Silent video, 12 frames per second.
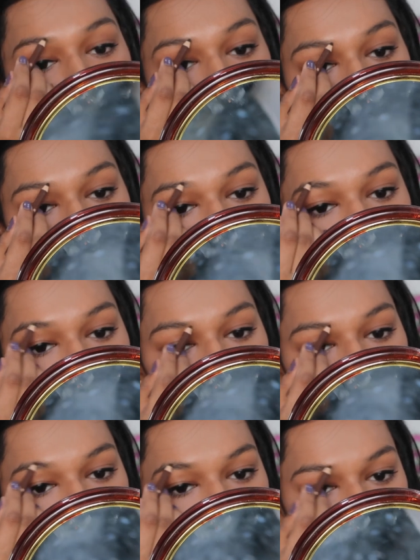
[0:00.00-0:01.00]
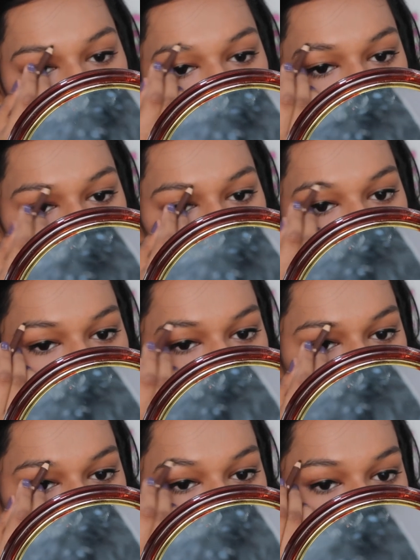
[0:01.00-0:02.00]
Just filling it in. I
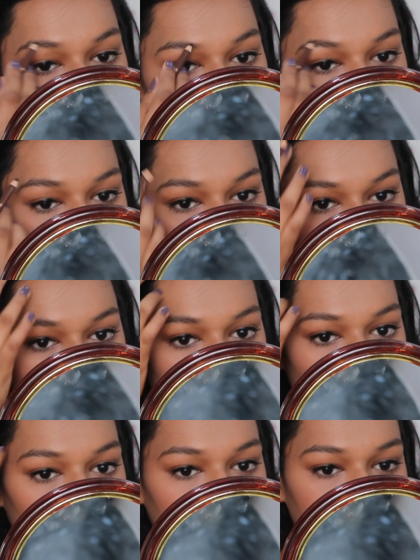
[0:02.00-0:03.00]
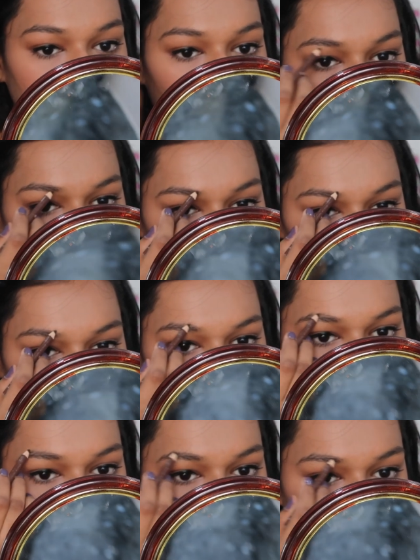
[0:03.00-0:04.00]
don't really need to draw and carve out
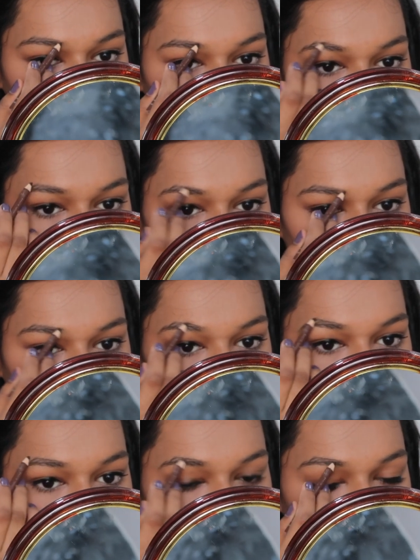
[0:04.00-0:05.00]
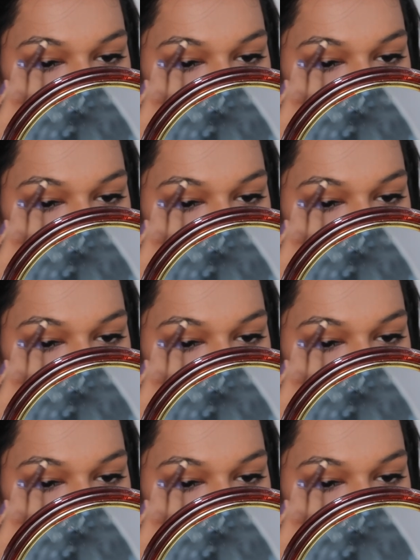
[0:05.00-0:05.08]
my brows and stuff like that.